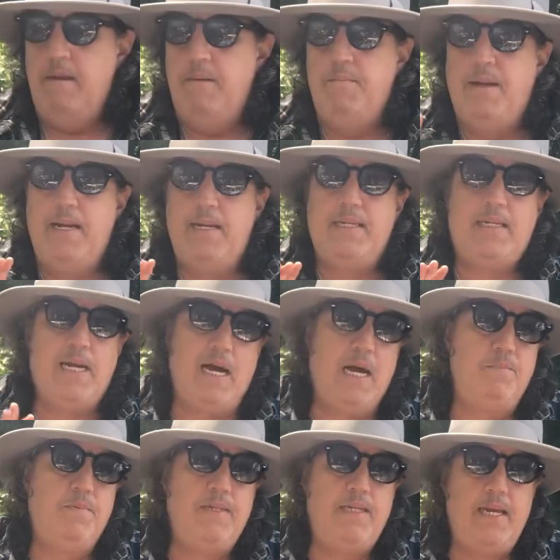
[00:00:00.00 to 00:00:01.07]
My
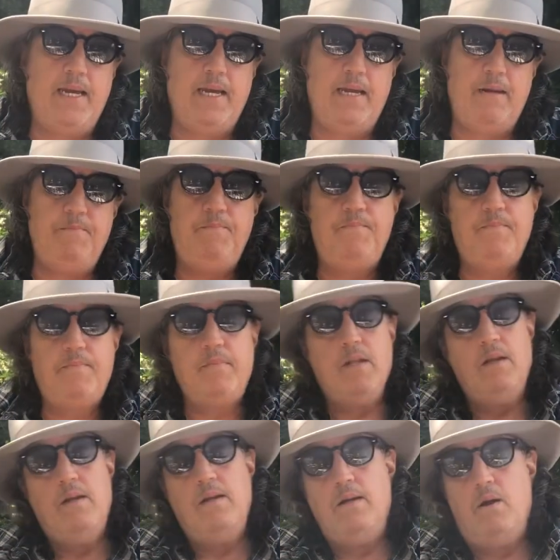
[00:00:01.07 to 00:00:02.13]
top 10
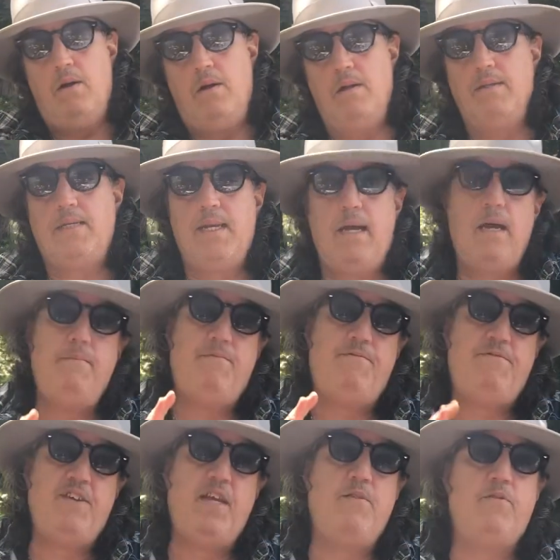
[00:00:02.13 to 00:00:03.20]
all-time
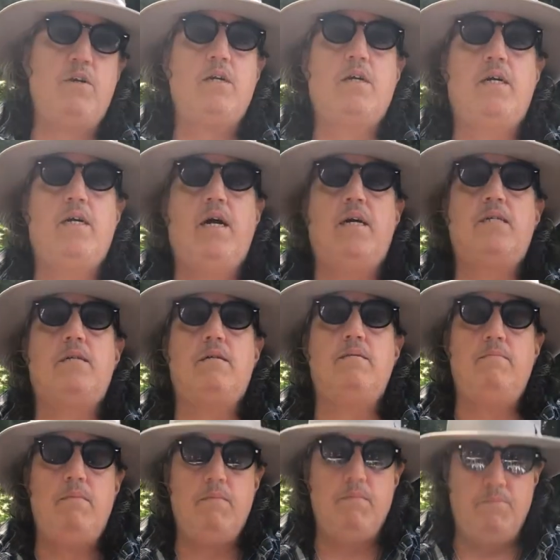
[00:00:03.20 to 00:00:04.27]
favorite
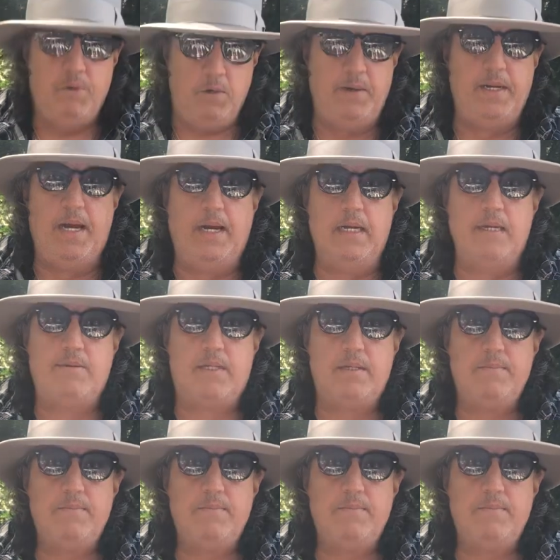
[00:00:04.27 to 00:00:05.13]
custom Bowie knives.